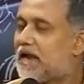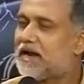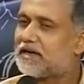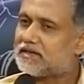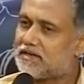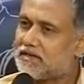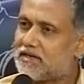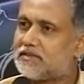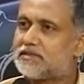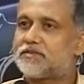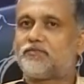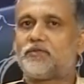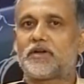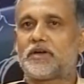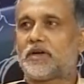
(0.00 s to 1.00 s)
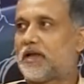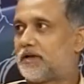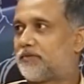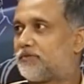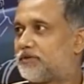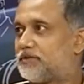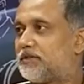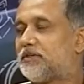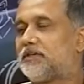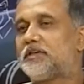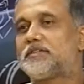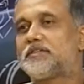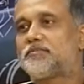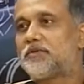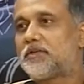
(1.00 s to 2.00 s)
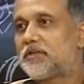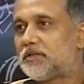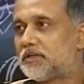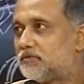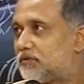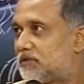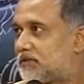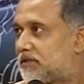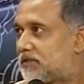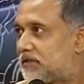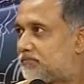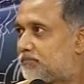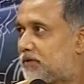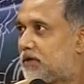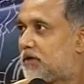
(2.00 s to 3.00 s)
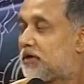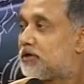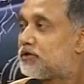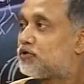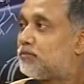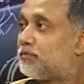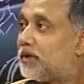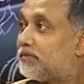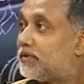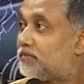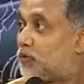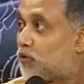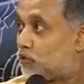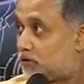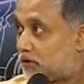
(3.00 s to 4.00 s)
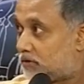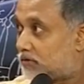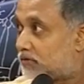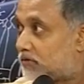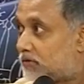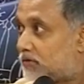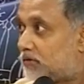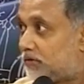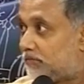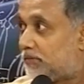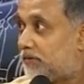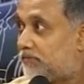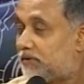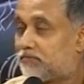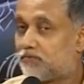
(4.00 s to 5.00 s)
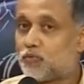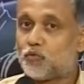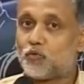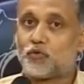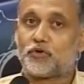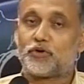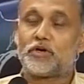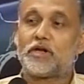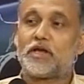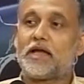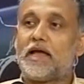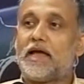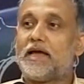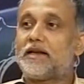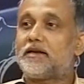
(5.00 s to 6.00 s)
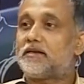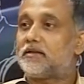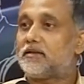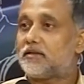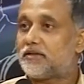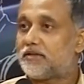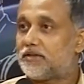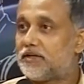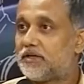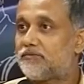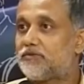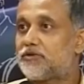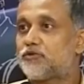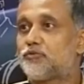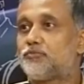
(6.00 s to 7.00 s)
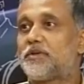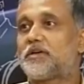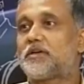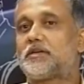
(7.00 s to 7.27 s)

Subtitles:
at least one language. India is a multilingual setup, so maybe more. Maybe more. And here we should make a